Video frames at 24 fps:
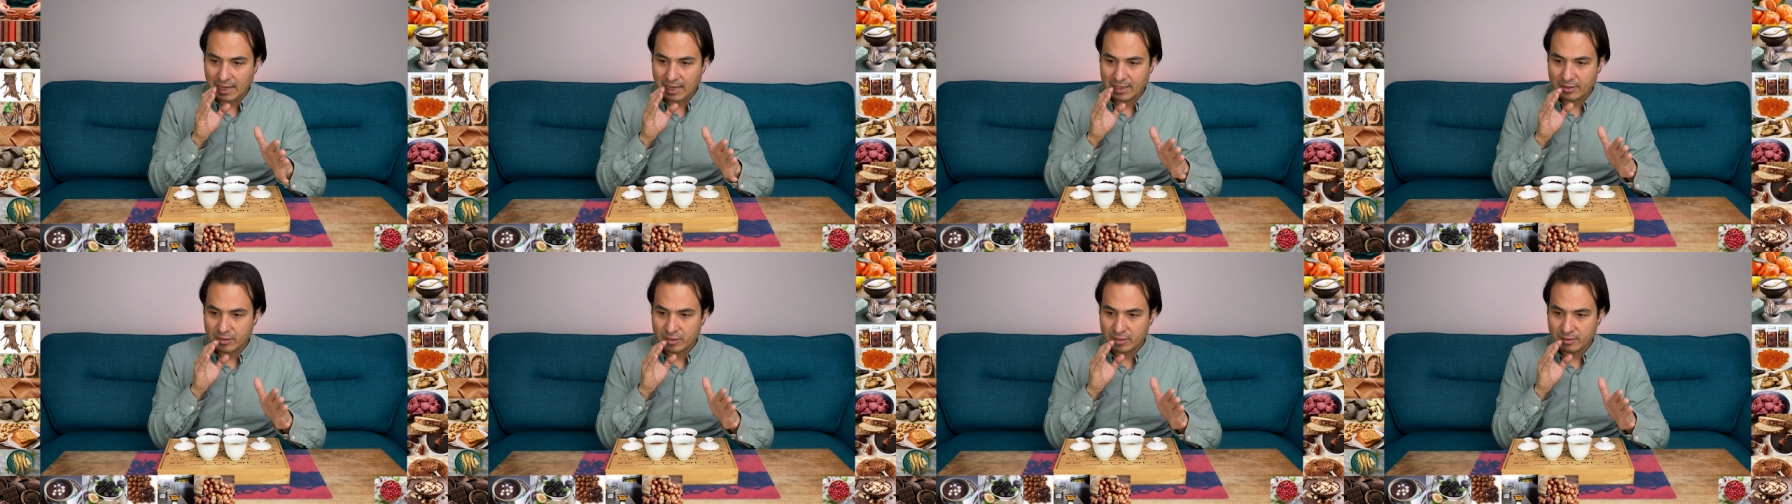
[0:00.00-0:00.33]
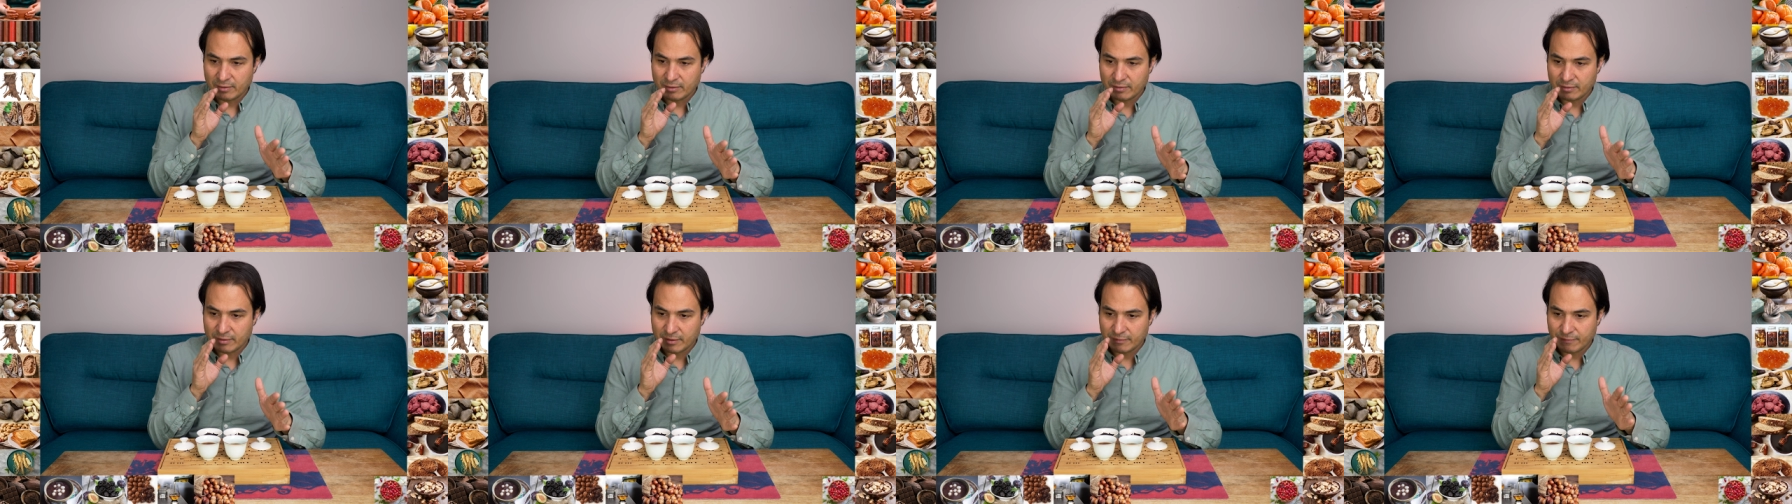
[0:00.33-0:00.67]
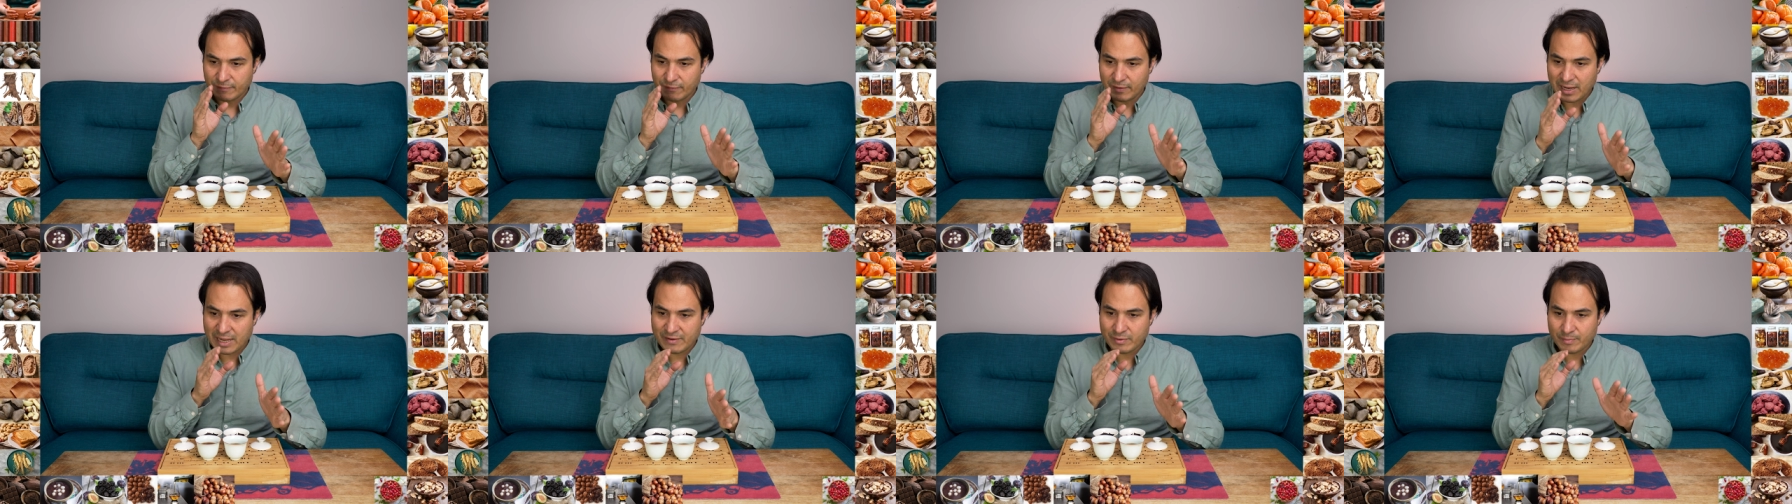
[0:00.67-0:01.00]
and the, the
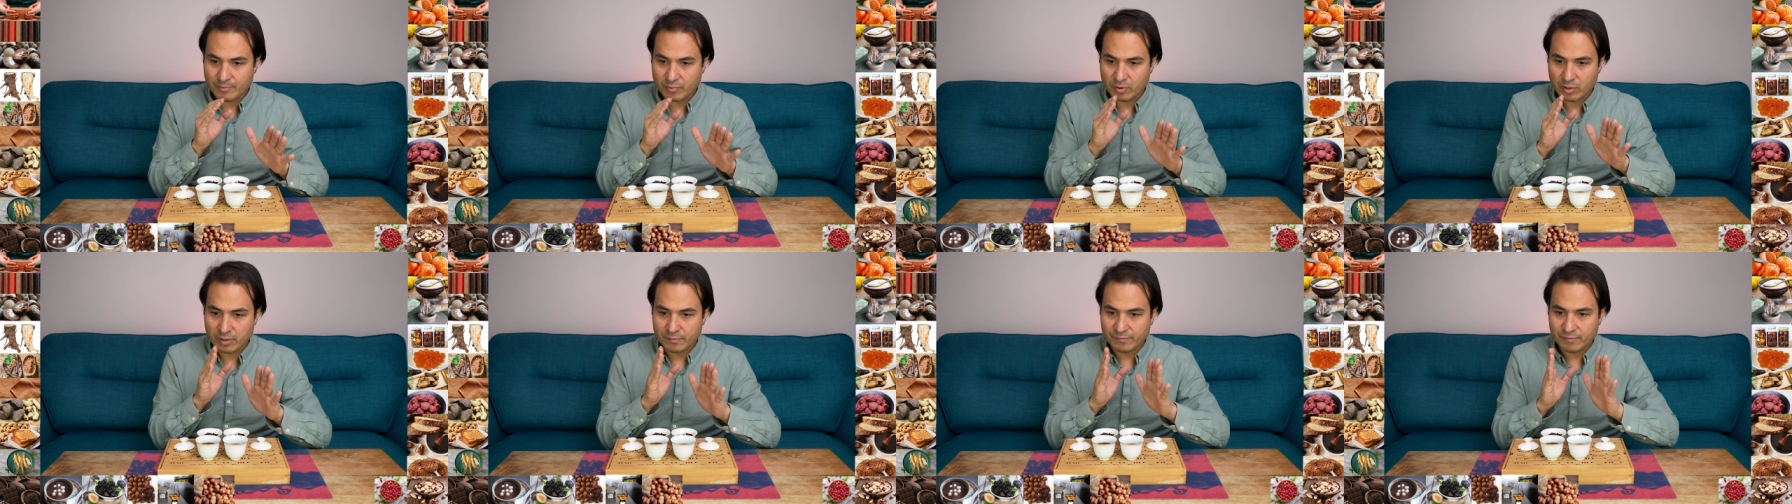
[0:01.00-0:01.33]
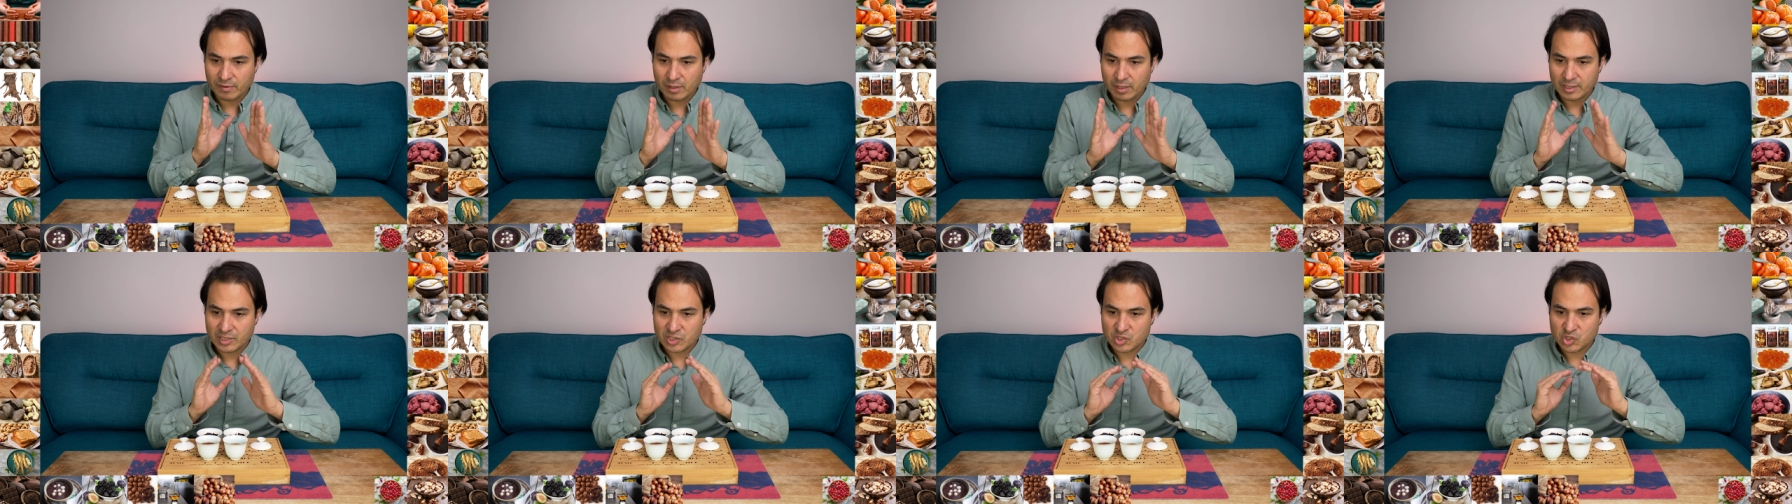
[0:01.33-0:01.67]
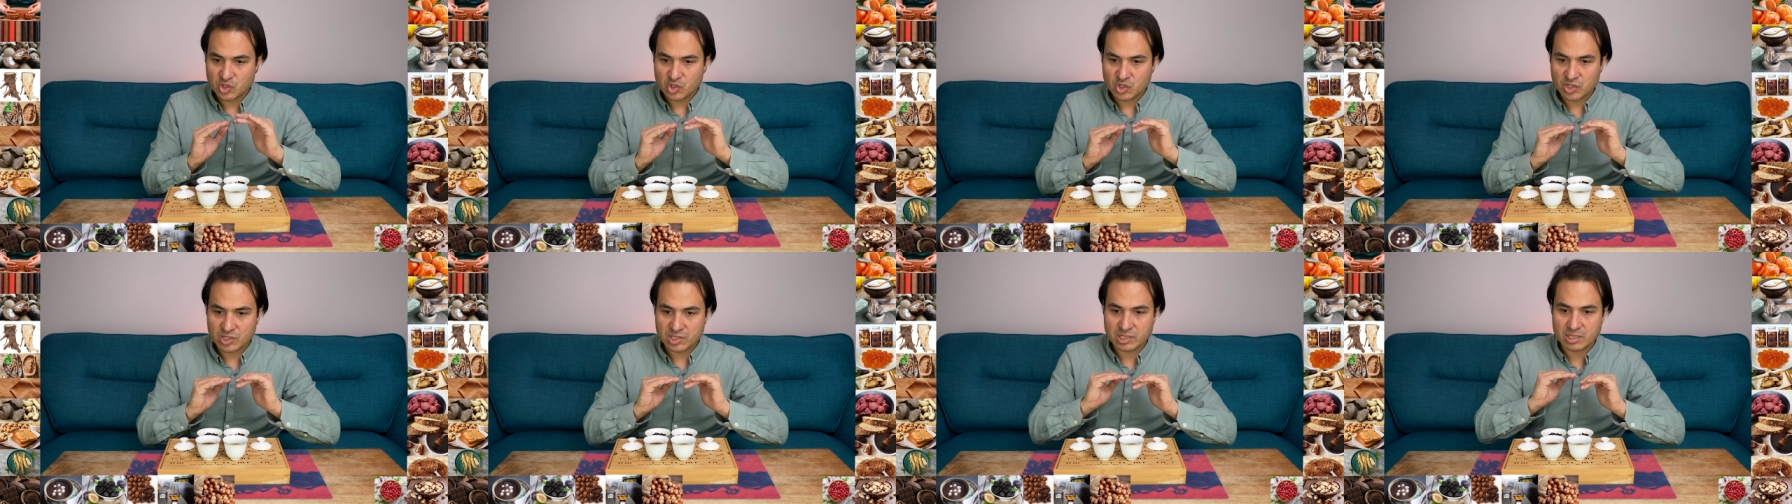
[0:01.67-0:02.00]
flavor profile
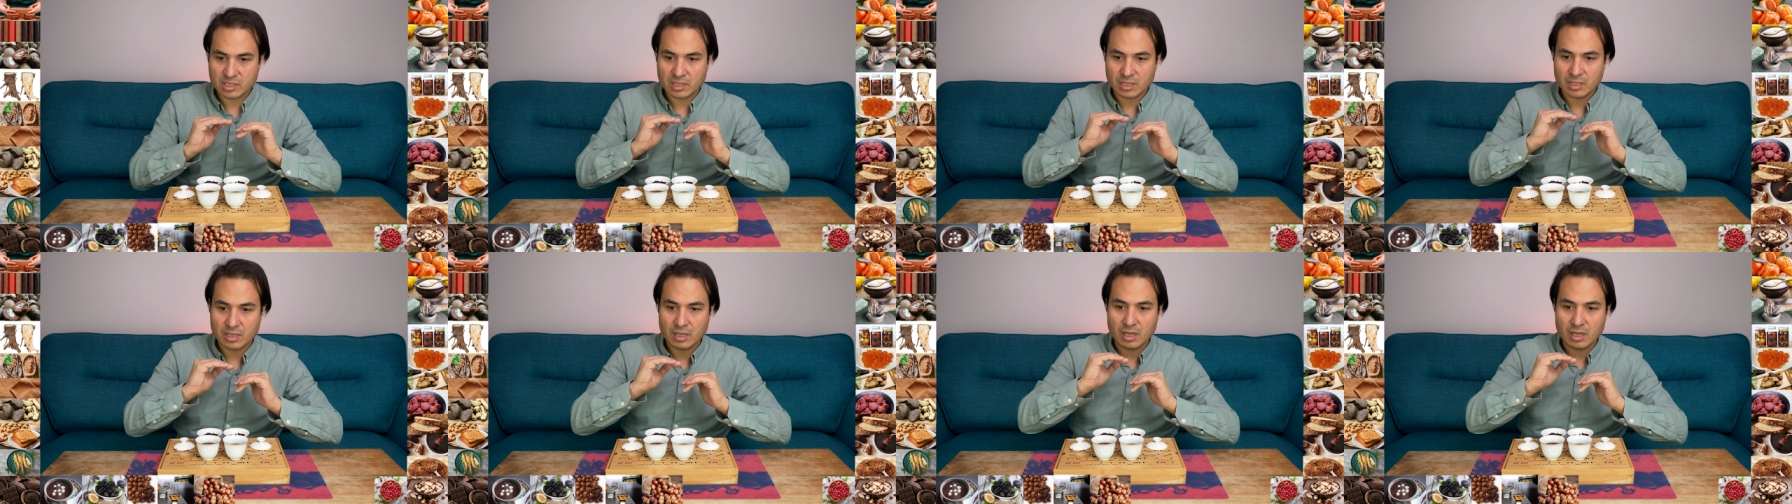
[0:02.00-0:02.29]
is just